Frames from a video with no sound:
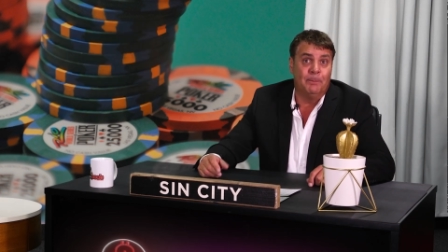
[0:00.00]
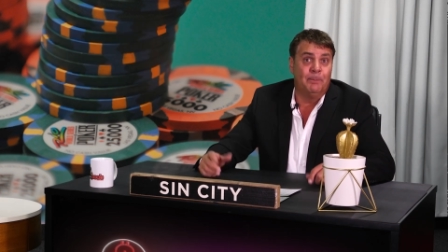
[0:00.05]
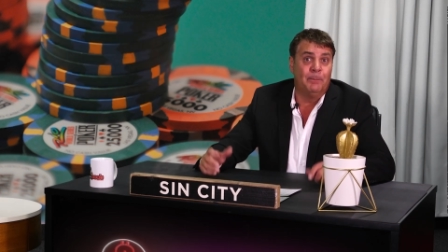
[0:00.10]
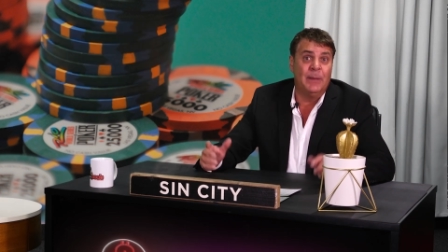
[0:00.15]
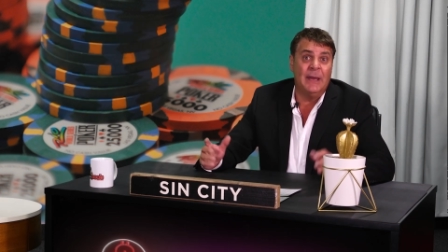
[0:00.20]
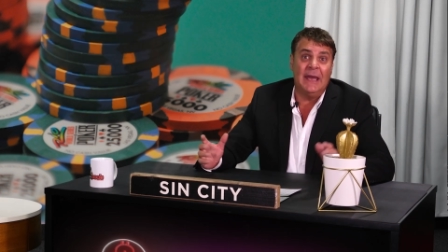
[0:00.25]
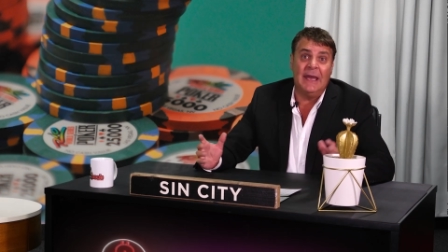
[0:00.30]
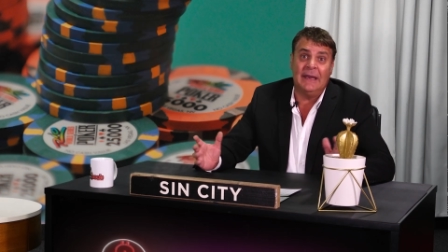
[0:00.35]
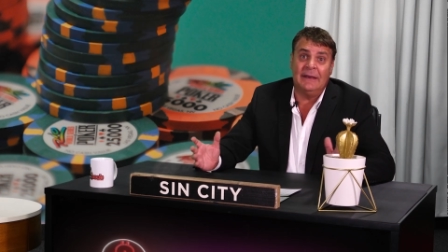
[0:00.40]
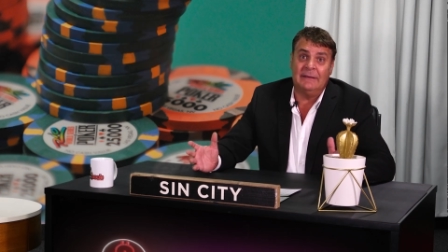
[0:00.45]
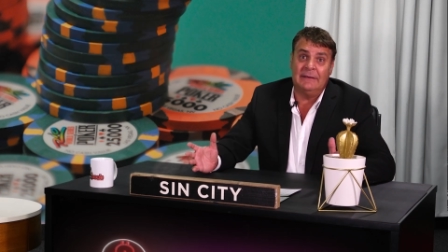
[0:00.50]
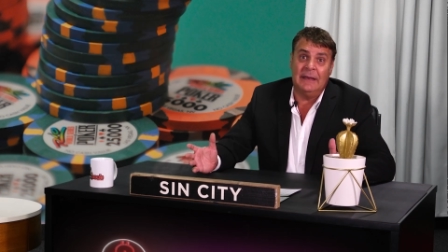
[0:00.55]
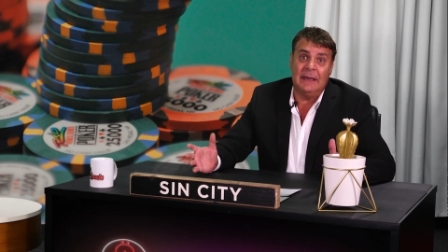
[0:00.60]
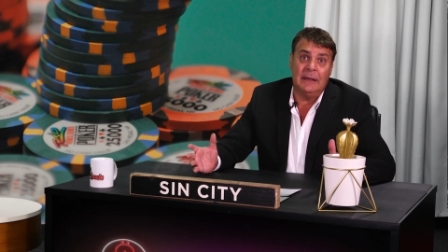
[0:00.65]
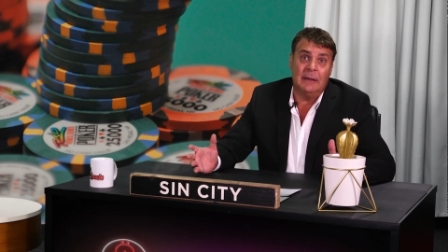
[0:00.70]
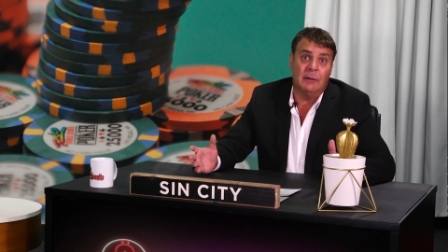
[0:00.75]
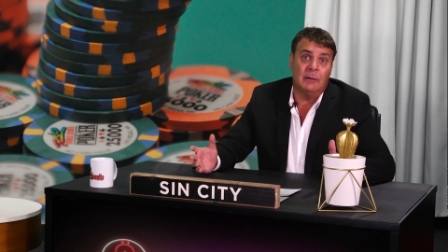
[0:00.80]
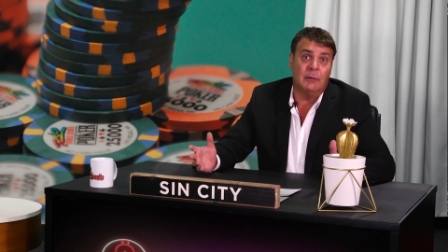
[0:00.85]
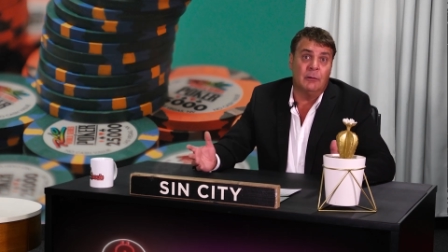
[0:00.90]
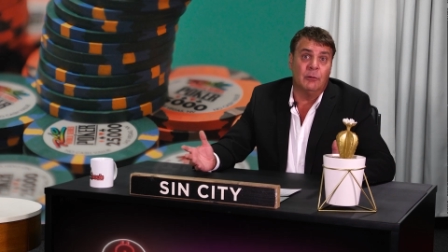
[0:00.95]
Big
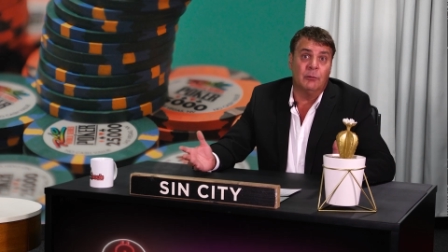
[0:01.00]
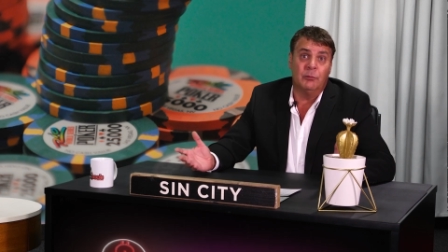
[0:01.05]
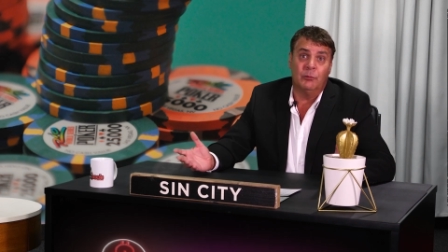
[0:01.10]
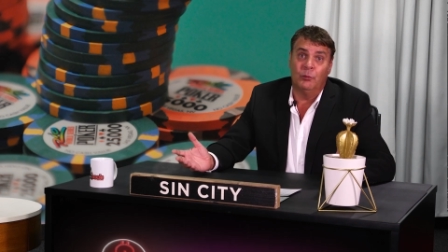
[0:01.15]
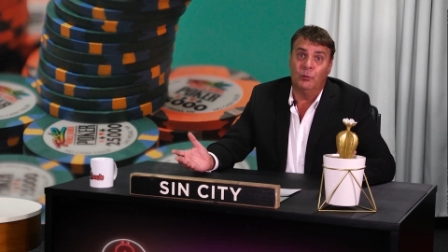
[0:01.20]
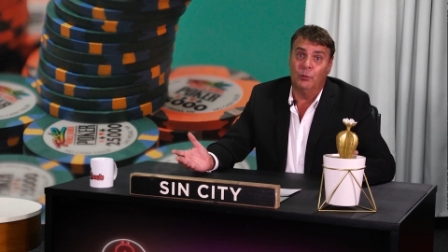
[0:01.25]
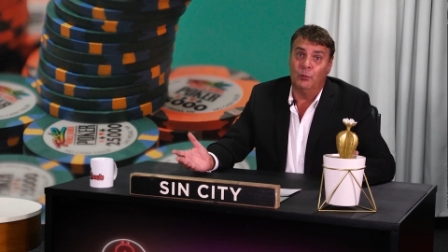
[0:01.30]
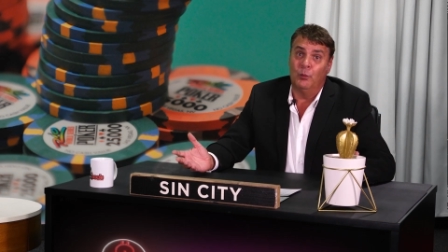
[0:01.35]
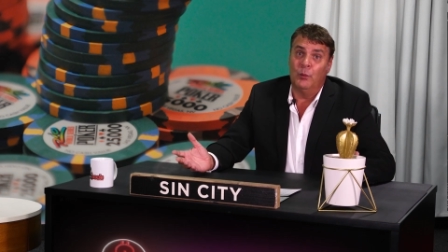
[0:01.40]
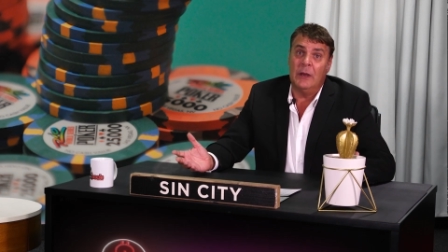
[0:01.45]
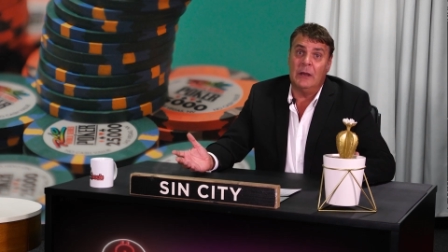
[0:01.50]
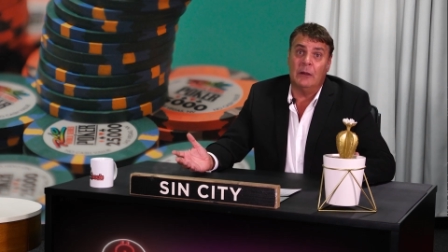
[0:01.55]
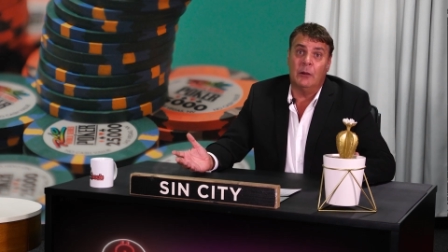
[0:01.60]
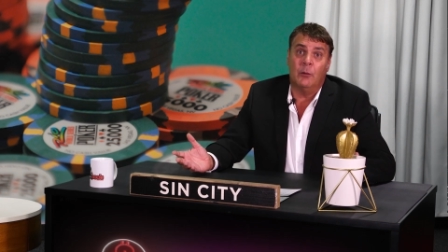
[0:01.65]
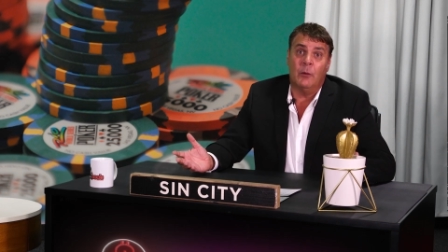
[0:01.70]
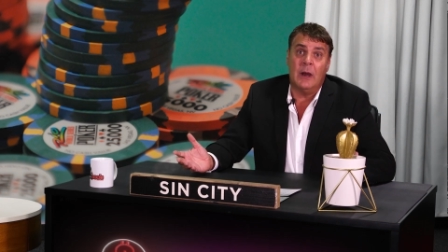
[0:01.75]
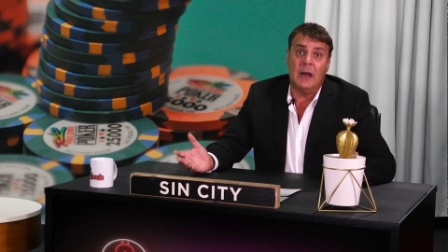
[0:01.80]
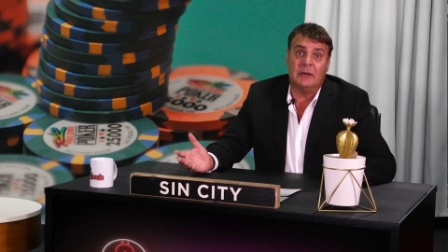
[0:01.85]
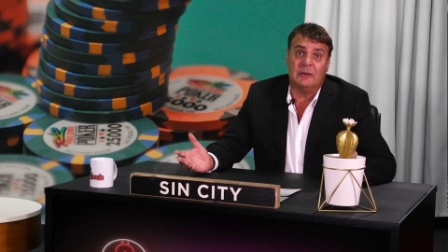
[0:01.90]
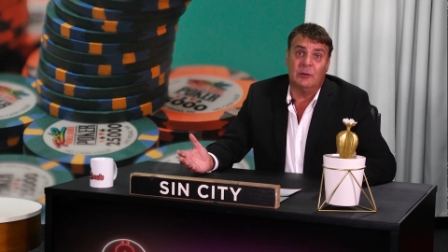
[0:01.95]
deal. Winner
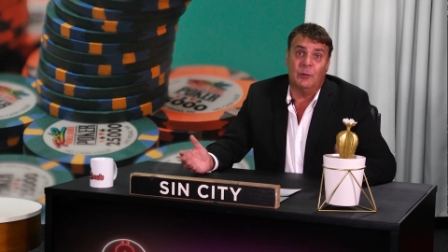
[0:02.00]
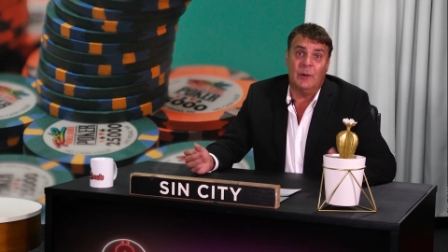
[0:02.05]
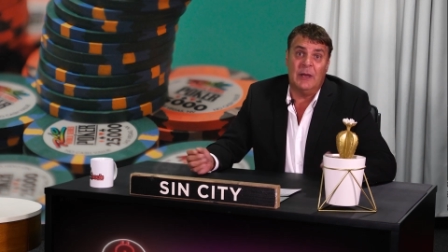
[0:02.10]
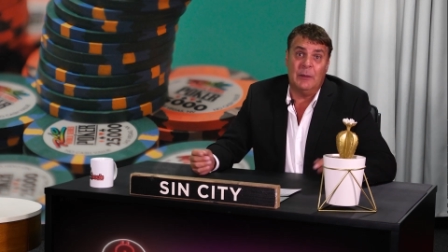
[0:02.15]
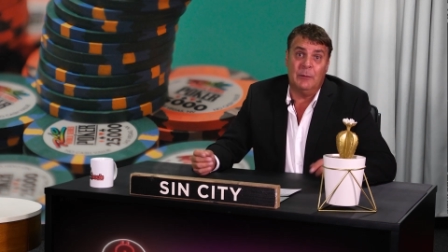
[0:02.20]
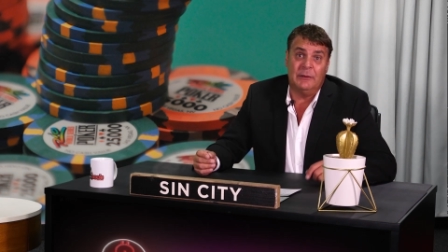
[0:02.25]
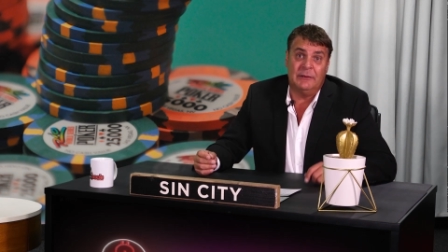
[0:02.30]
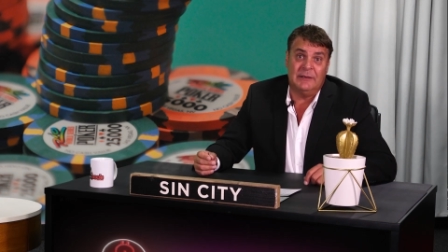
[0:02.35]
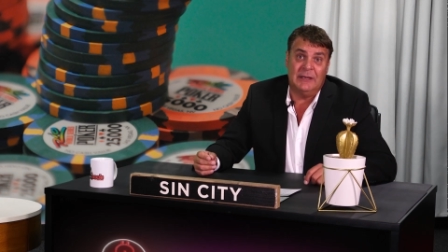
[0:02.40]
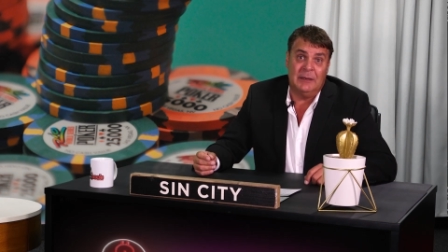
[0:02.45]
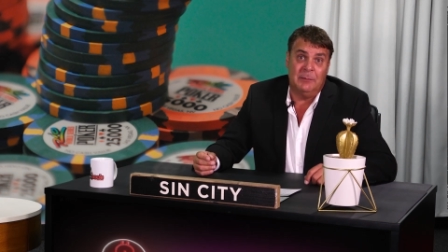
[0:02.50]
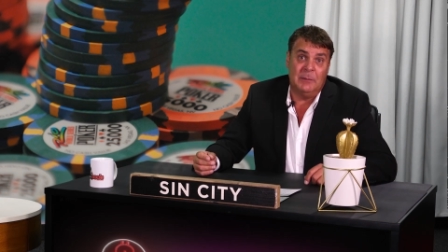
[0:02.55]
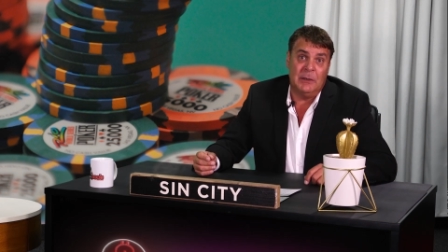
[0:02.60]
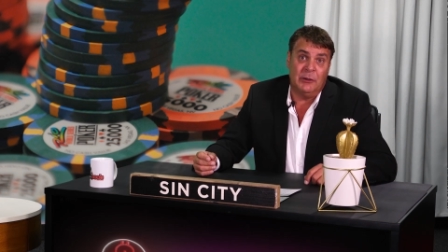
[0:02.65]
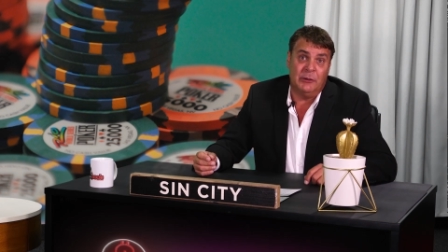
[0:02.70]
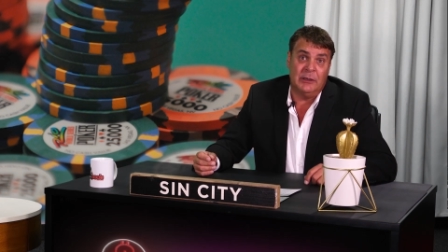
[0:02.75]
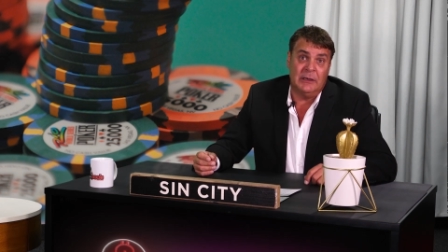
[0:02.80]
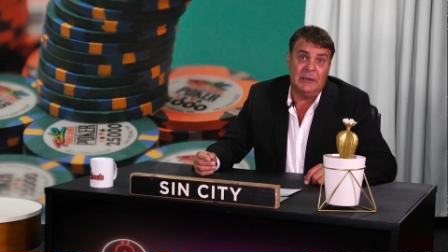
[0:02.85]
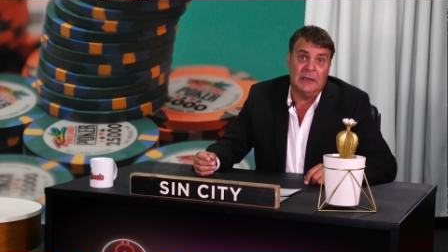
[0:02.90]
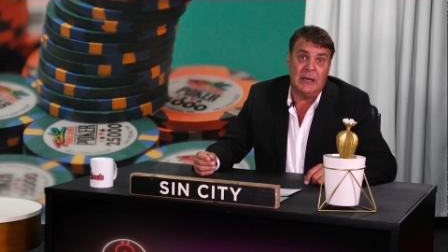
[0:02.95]
walked away with $10
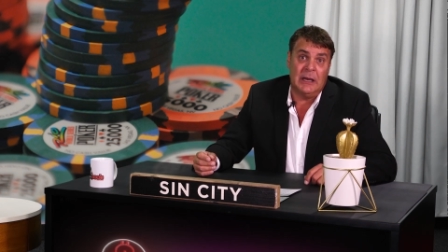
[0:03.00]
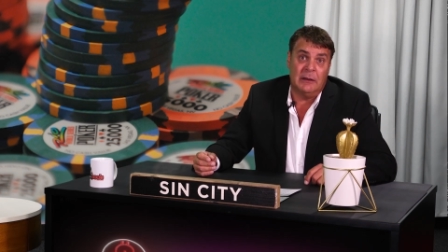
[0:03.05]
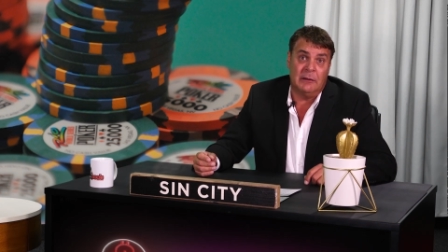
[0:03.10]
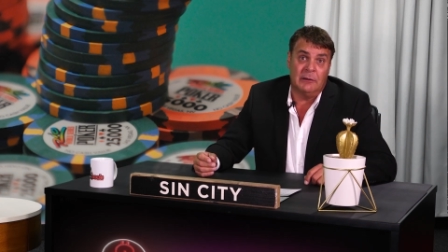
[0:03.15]
million.